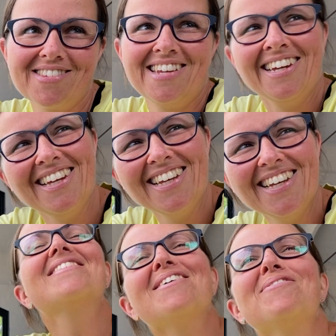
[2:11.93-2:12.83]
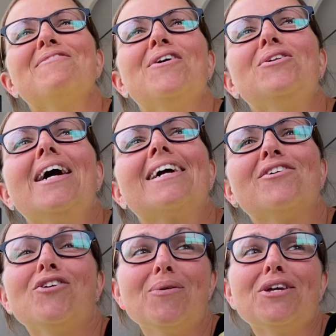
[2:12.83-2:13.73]
definitely felt
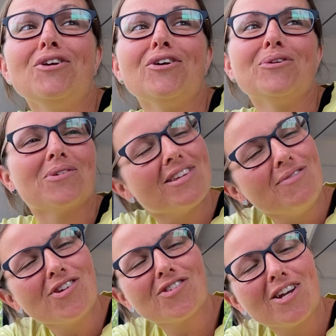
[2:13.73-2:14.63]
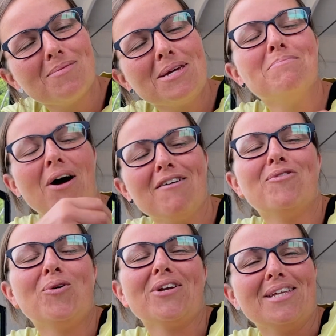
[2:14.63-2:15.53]
like knowing you, it was never just going to be my
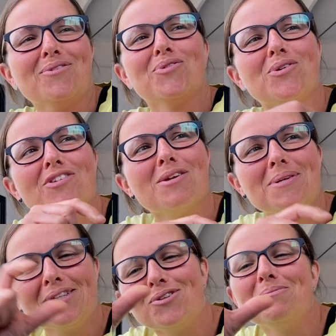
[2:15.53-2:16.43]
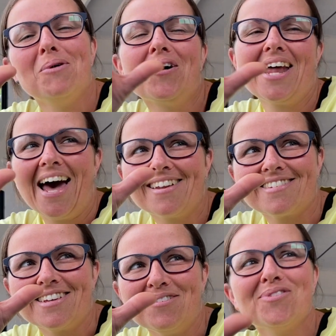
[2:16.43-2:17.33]
40. There was always going to be a little mon
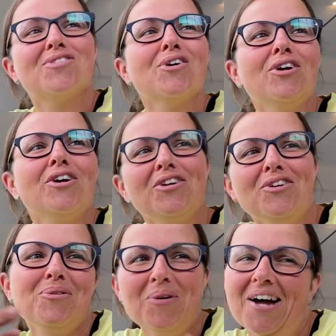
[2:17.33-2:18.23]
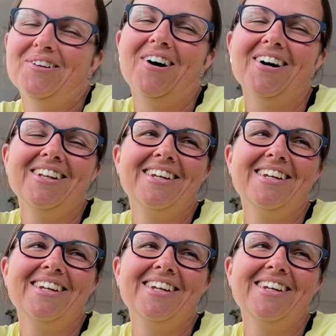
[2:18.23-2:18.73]
additive. So, you know, why not?